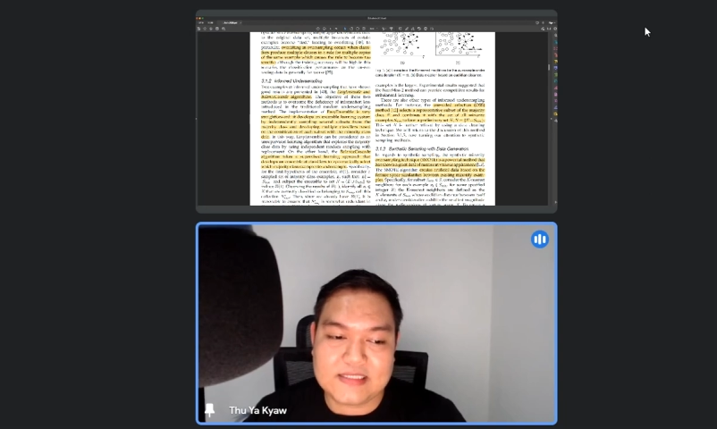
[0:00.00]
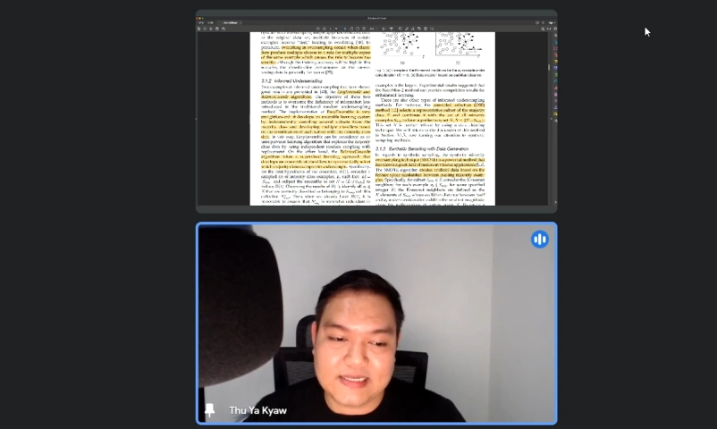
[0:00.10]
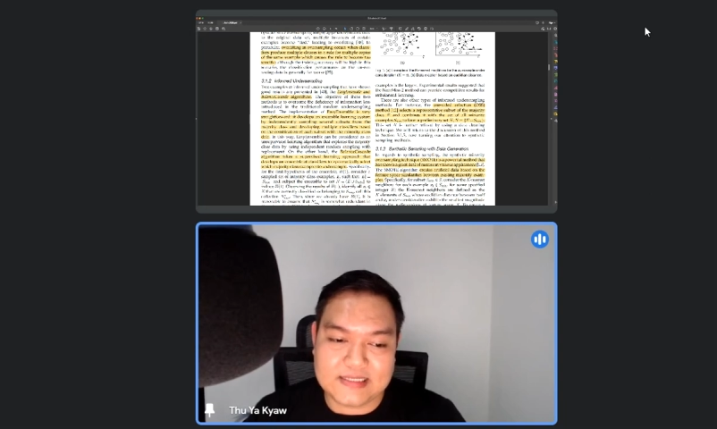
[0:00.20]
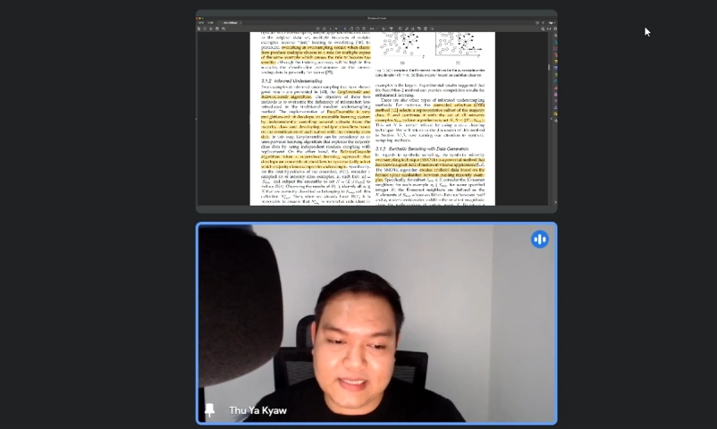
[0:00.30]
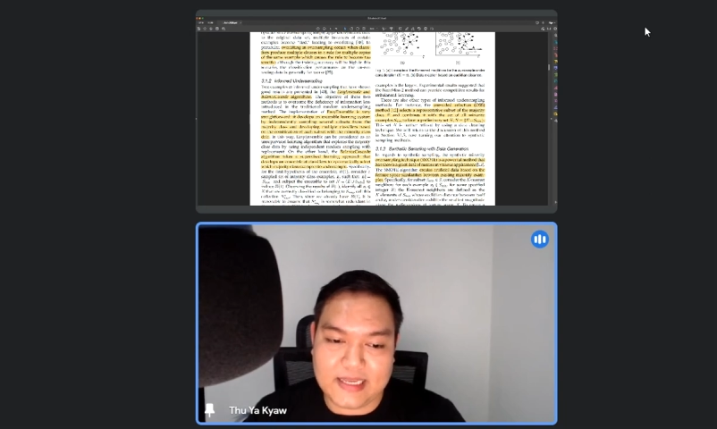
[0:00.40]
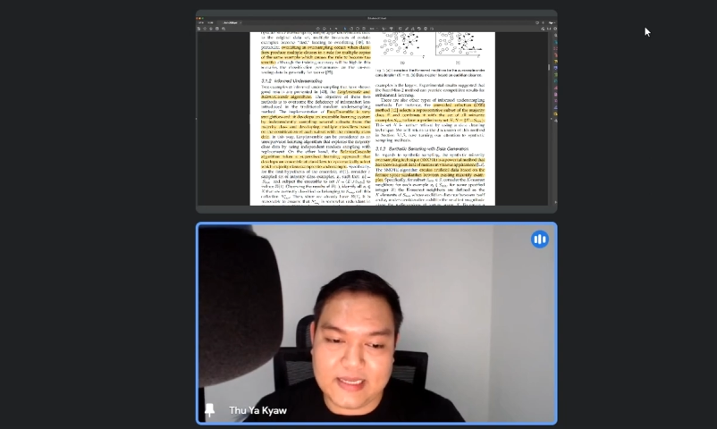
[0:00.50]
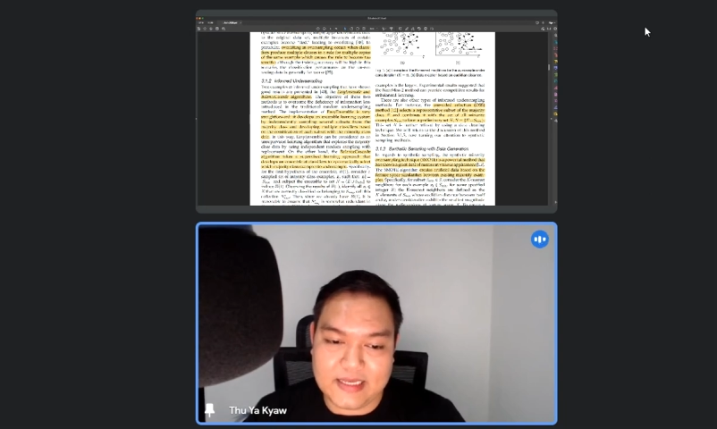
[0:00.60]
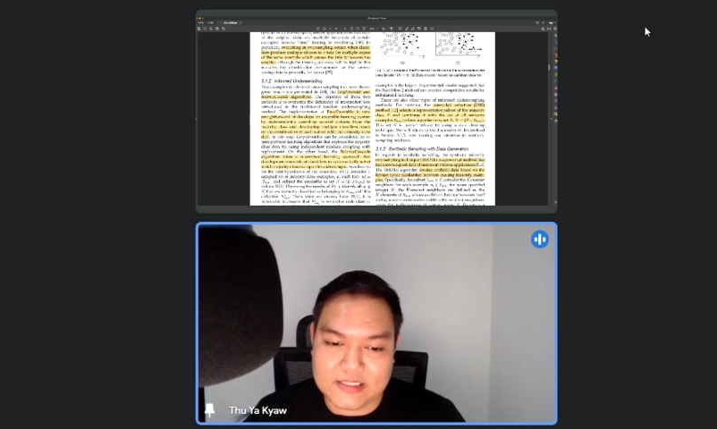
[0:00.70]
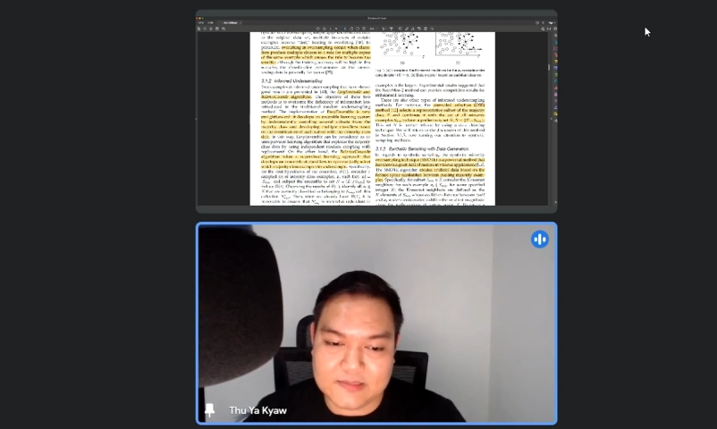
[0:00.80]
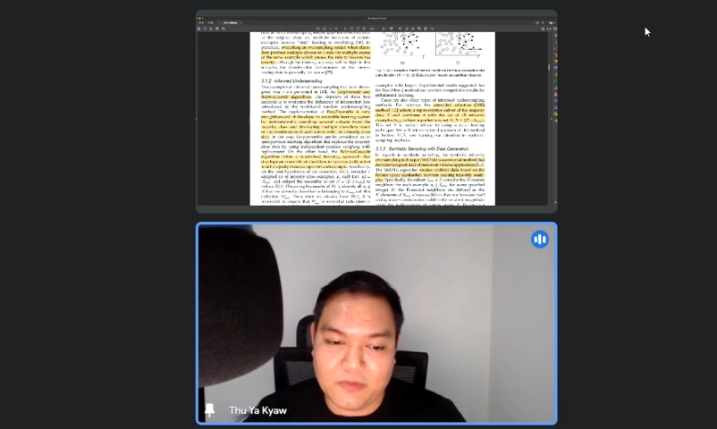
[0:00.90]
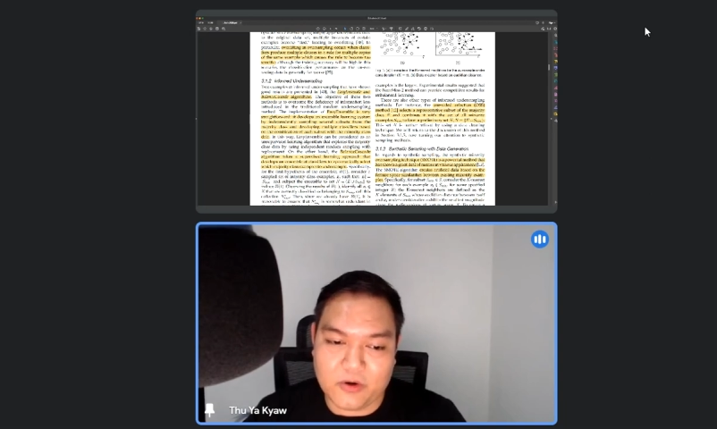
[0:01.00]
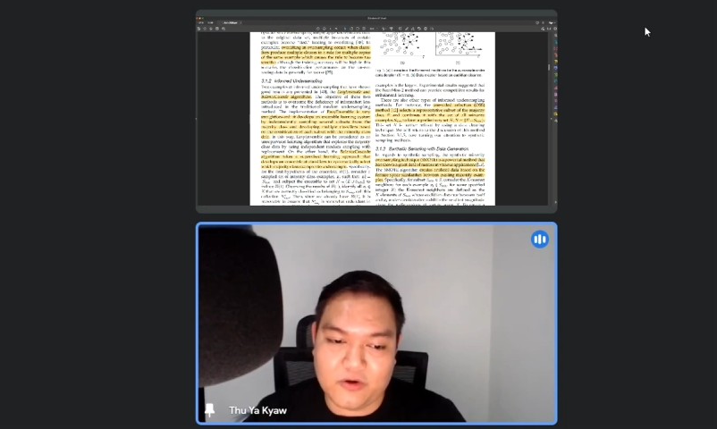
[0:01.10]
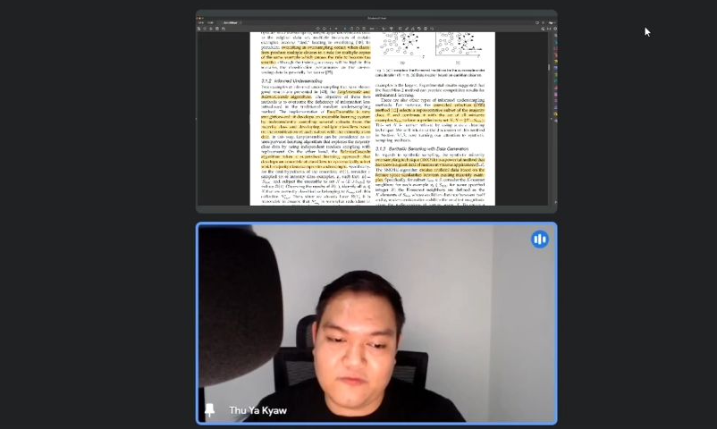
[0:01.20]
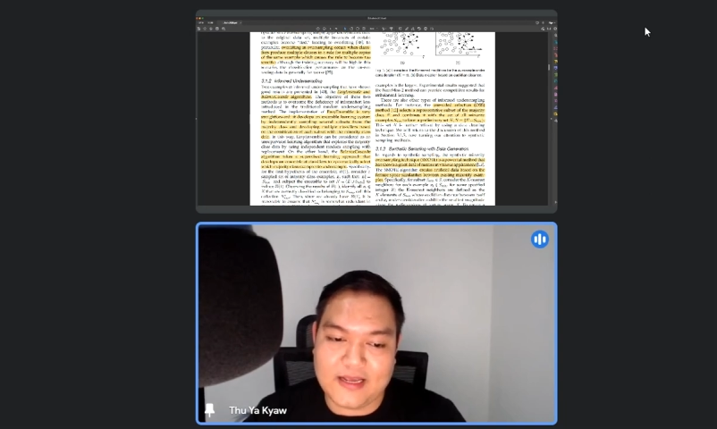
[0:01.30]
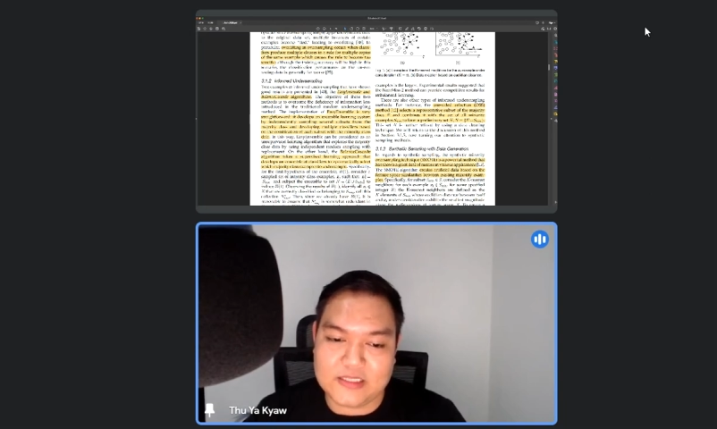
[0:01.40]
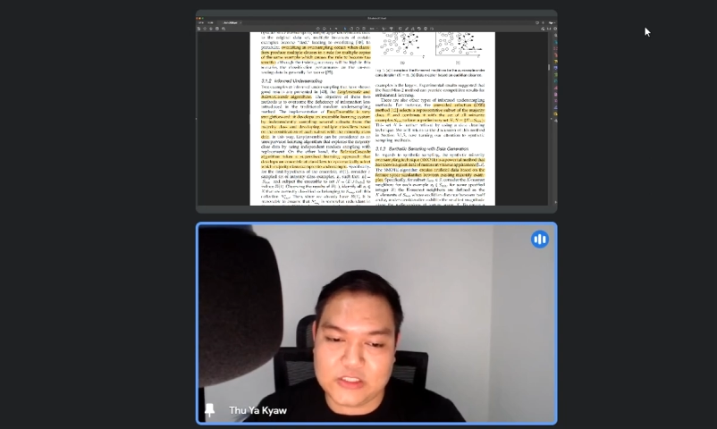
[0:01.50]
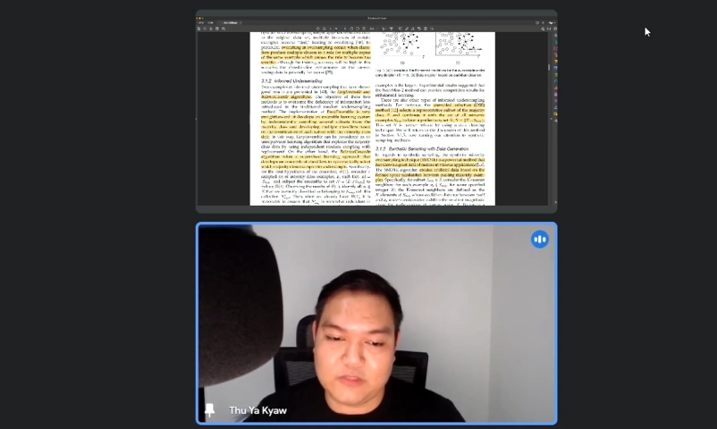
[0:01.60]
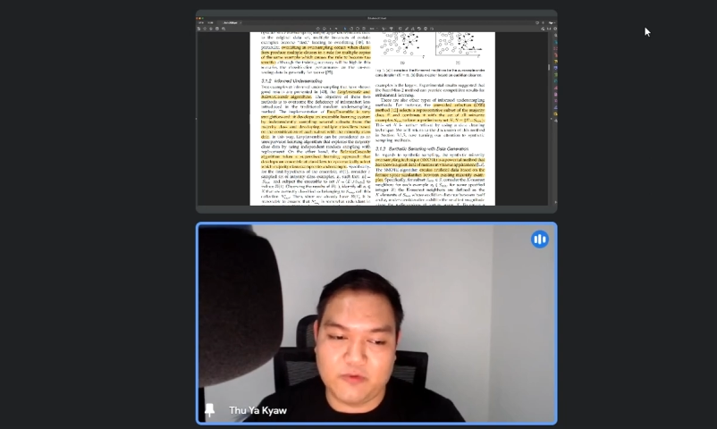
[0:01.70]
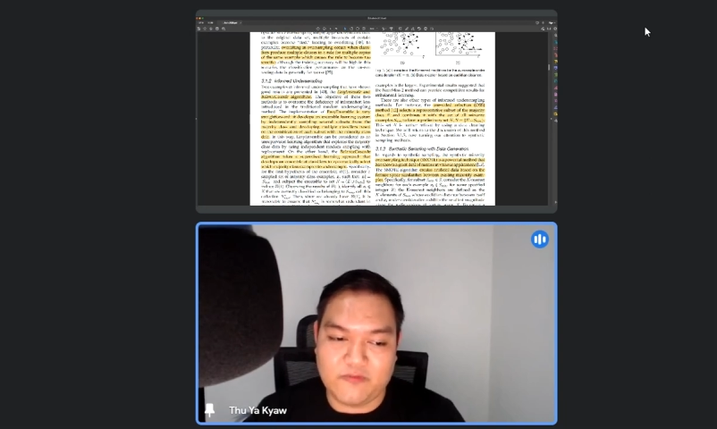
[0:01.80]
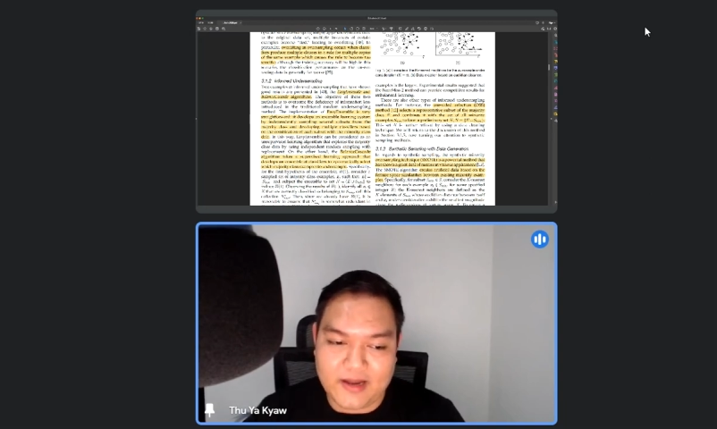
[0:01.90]
cascade is more of like
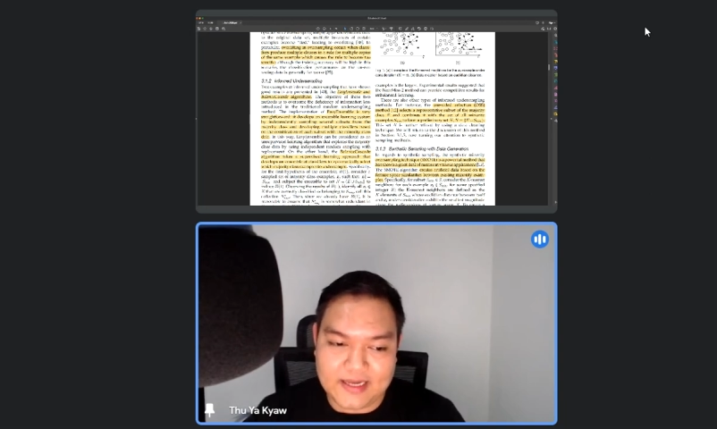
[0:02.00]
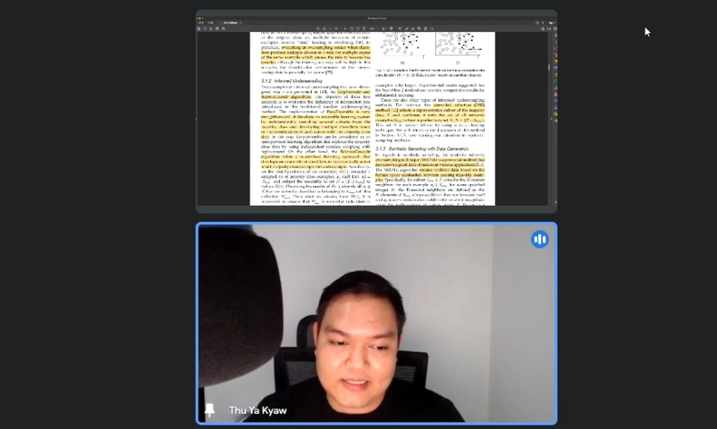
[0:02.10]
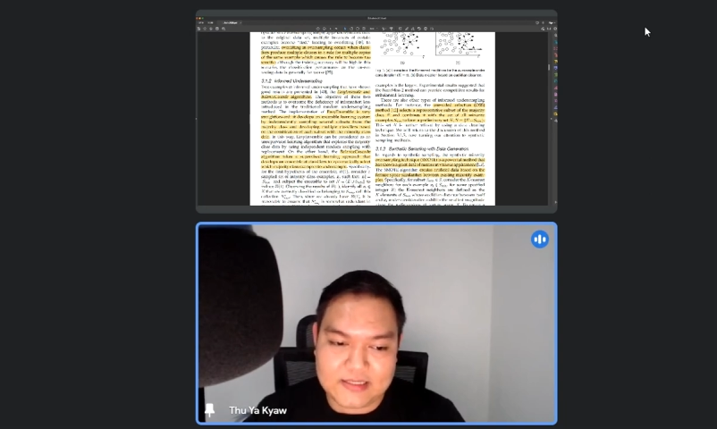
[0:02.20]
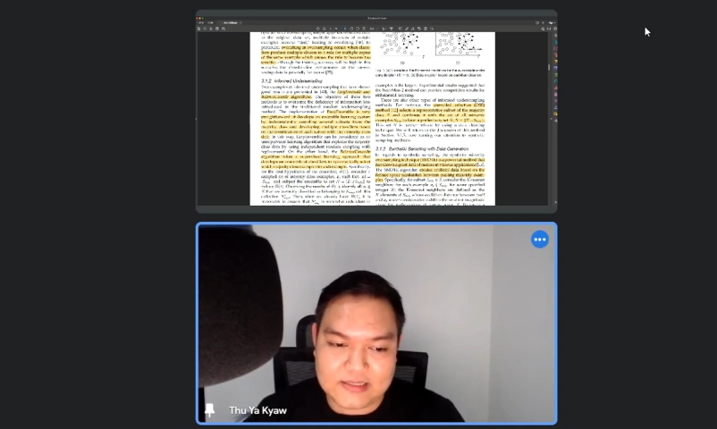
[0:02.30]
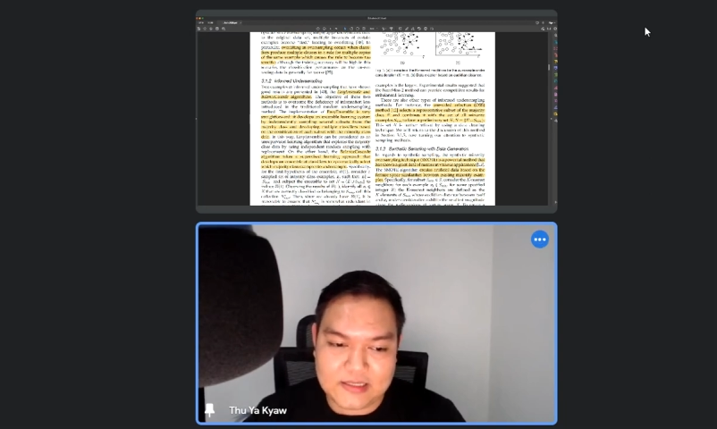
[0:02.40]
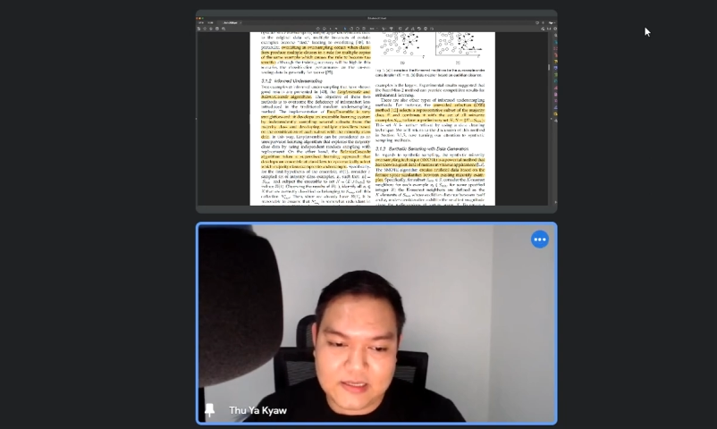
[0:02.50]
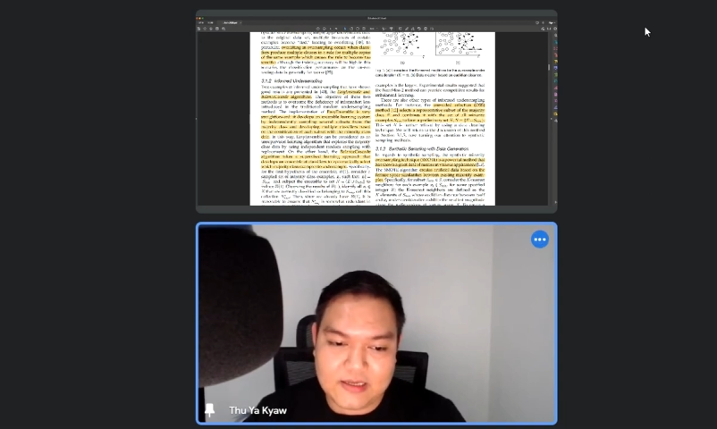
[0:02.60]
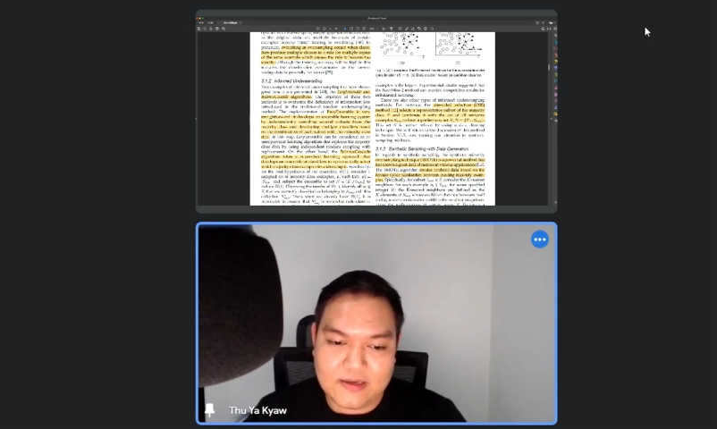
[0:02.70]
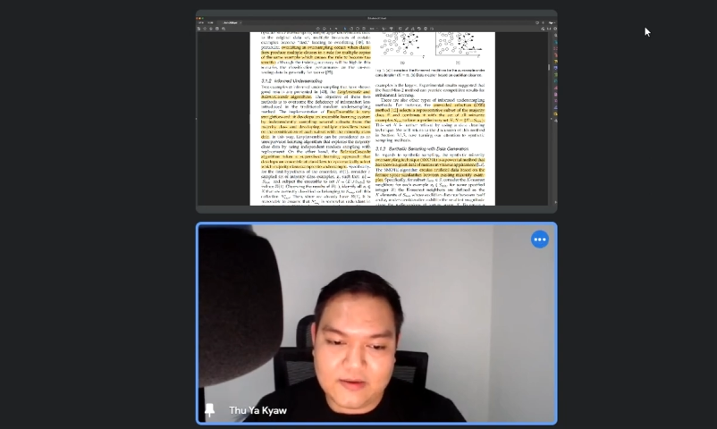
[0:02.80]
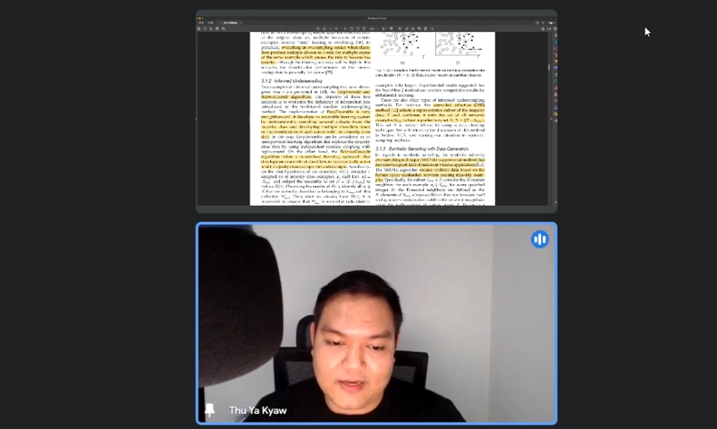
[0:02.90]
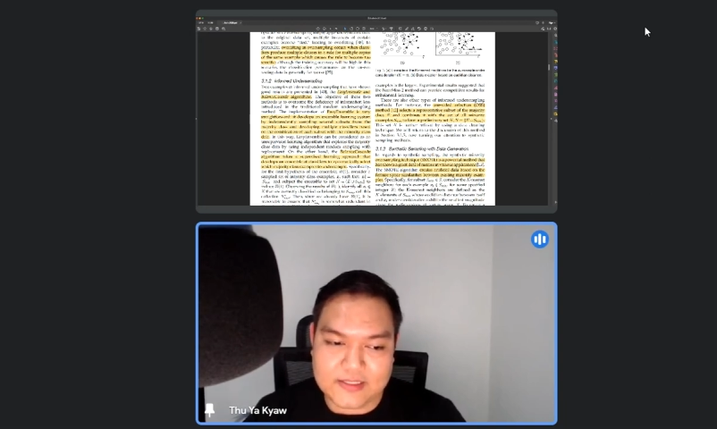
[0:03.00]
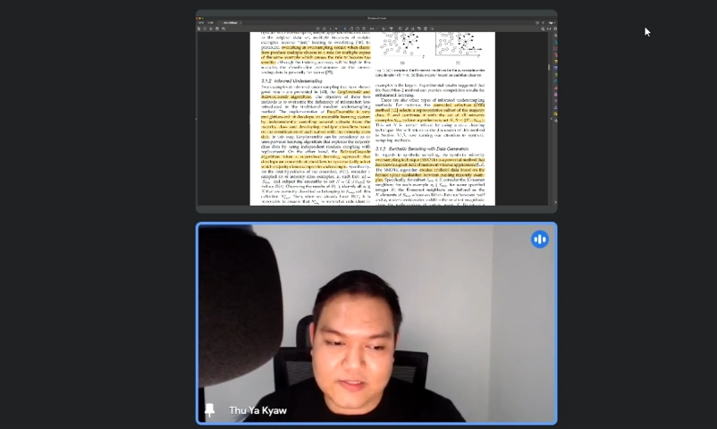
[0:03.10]
supervised, right?